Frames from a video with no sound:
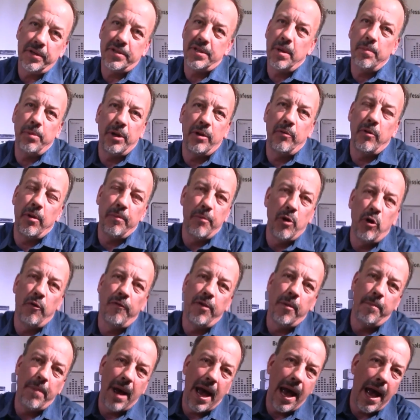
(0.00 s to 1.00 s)
Simply
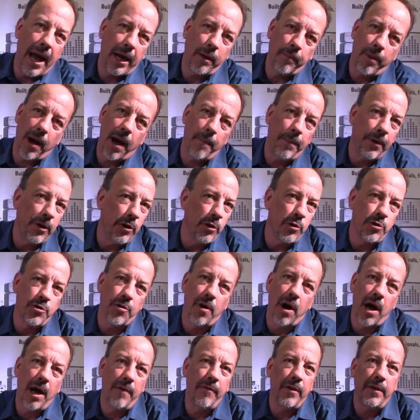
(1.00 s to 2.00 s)
remove the back, pop a new
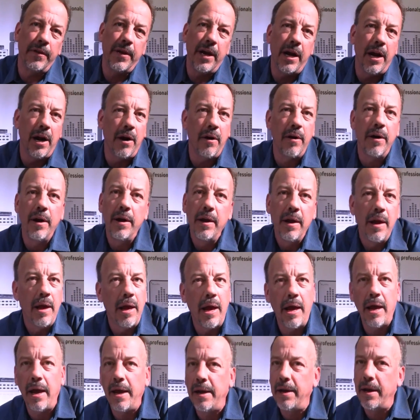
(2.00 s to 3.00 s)
drive in there,
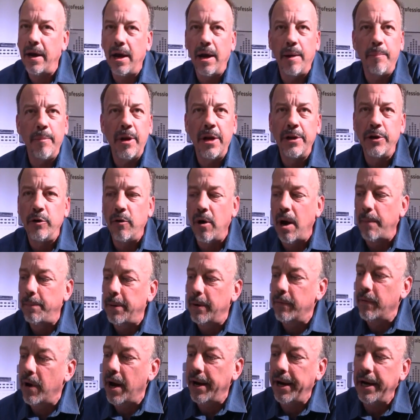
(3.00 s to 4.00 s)
and you're up
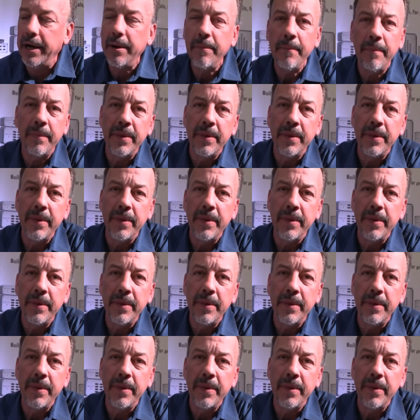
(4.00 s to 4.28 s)
and running.